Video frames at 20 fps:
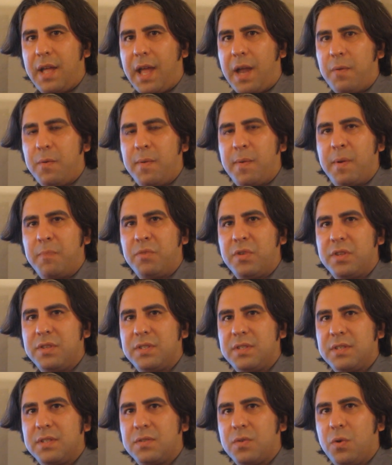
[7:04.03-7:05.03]
And remember,
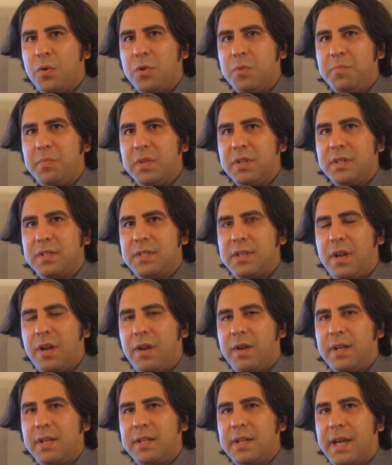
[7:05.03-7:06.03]
there's this old
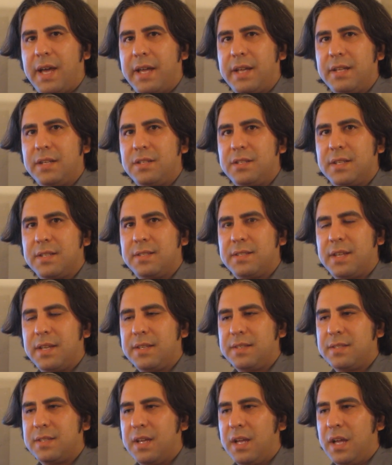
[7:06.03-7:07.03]
military adage that
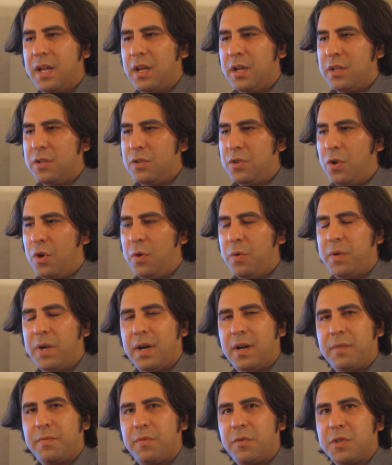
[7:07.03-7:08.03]
says,
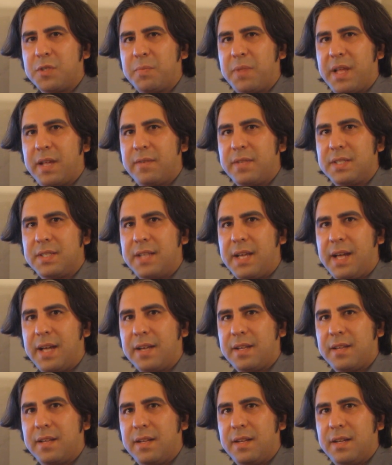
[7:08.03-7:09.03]
no first plan of
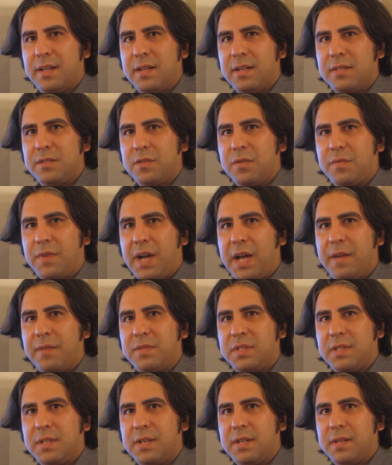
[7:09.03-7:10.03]
attack
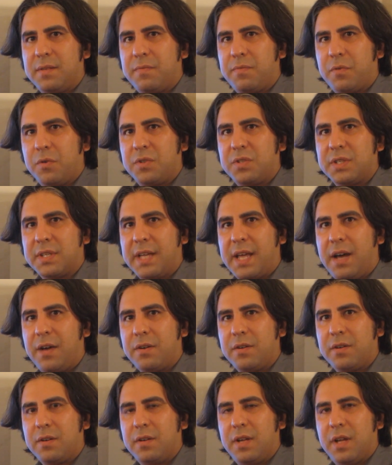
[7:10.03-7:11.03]
survives the first
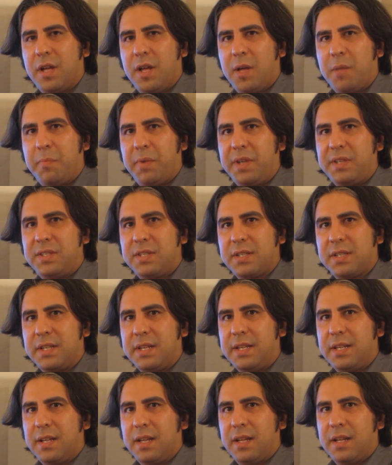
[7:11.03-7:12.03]
encounter.
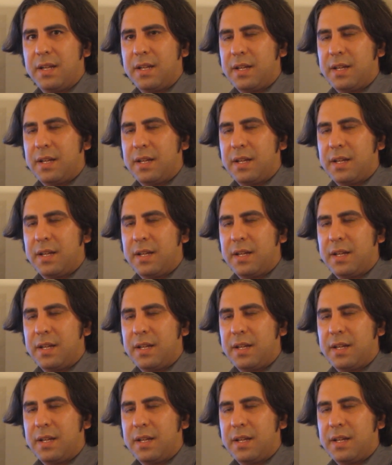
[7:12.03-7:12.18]
Basically,